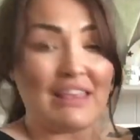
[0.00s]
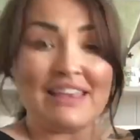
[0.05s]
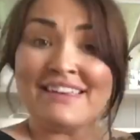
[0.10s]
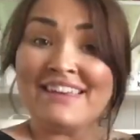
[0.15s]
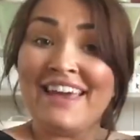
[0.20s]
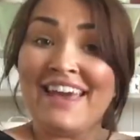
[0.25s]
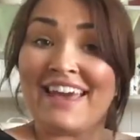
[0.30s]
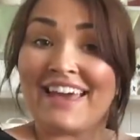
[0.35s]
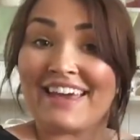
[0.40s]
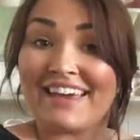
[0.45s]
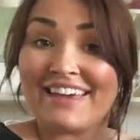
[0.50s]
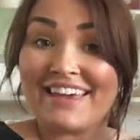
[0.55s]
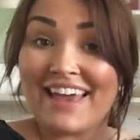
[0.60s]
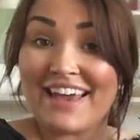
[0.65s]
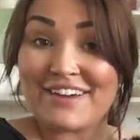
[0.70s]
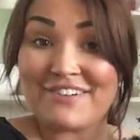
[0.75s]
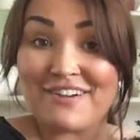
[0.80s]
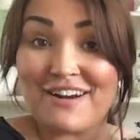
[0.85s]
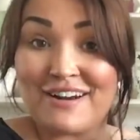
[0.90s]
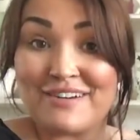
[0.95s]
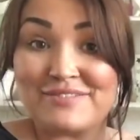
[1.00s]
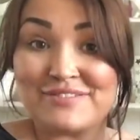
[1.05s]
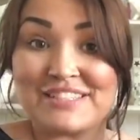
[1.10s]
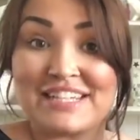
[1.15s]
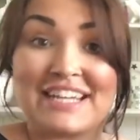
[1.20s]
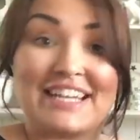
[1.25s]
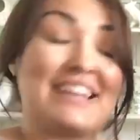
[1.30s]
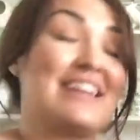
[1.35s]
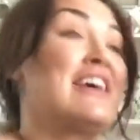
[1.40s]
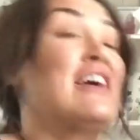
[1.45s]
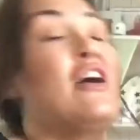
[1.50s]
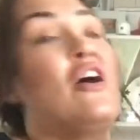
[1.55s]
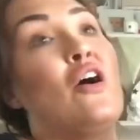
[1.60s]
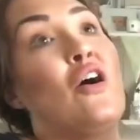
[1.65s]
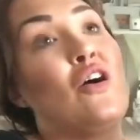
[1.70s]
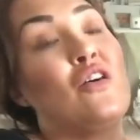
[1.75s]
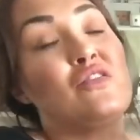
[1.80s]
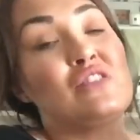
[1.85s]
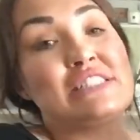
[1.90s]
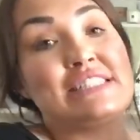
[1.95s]
yeah, get crafting.
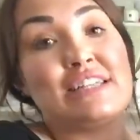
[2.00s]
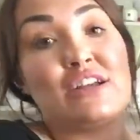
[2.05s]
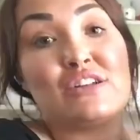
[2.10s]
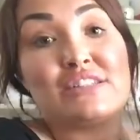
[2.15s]
Obviously,